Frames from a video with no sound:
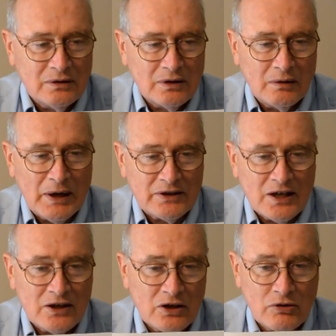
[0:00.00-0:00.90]
about
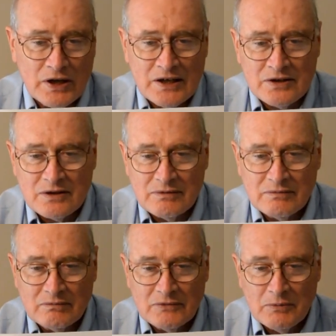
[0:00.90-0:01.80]
10 degrees,
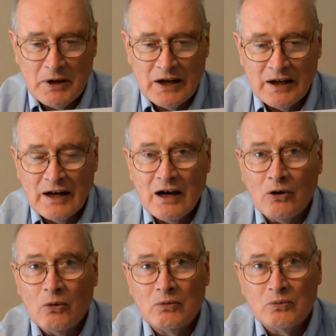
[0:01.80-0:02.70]
depending on
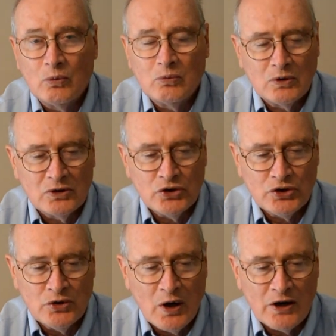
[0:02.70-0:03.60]
how good
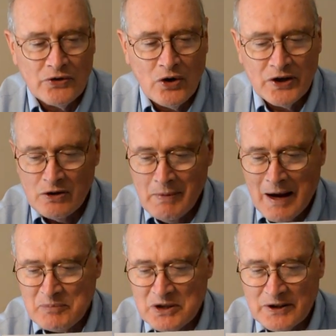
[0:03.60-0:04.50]
you are at drawing your
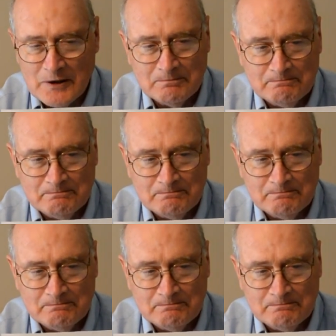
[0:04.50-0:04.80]
maps in there.